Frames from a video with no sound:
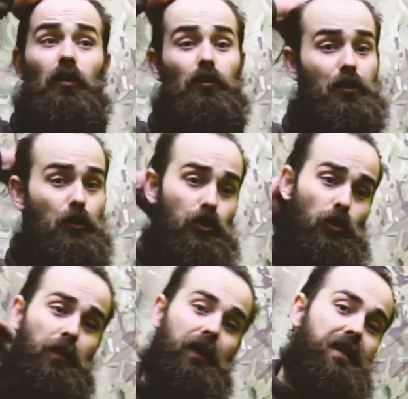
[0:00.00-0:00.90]
all the
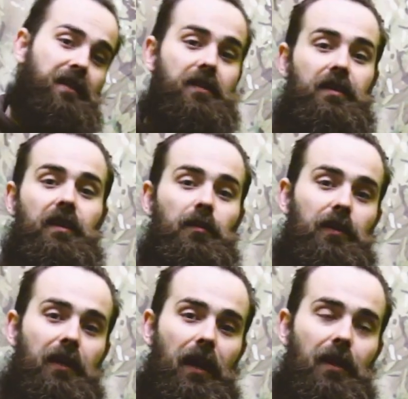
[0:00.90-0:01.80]
usual places that you
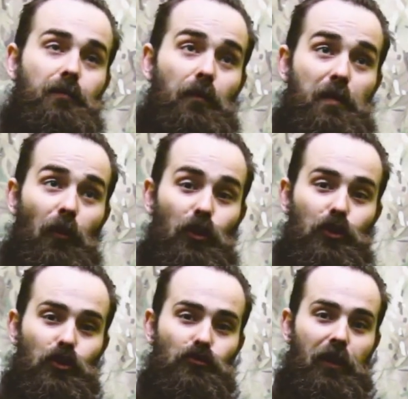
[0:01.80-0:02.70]
would get my wee
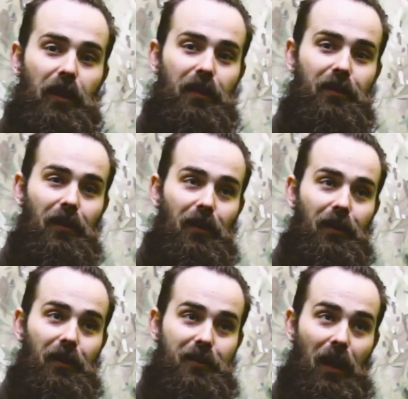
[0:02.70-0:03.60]
boy's just running in.
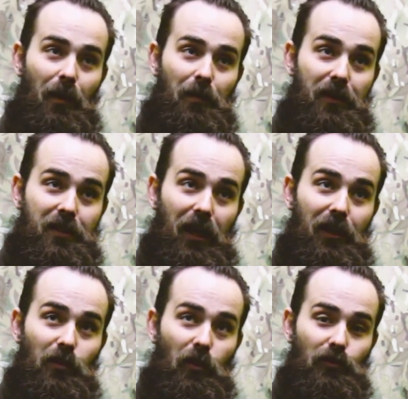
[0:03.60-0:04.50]
He's the happiest guy
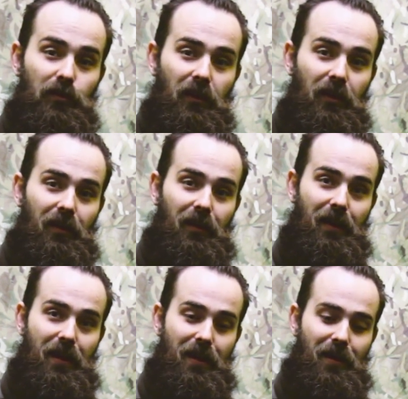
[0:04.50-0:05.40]
in the world.
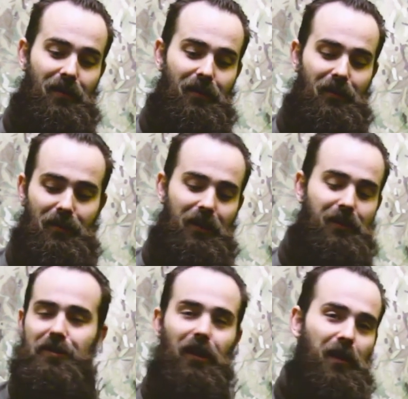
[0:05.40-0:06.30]
He
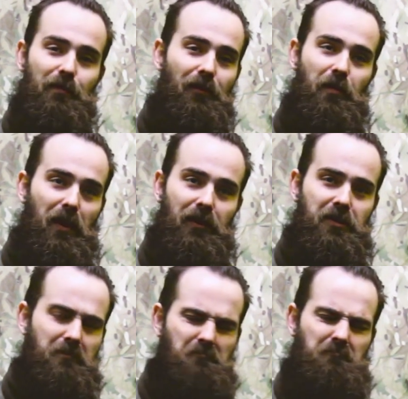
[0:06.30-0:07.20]
doesn't like bivvy bags.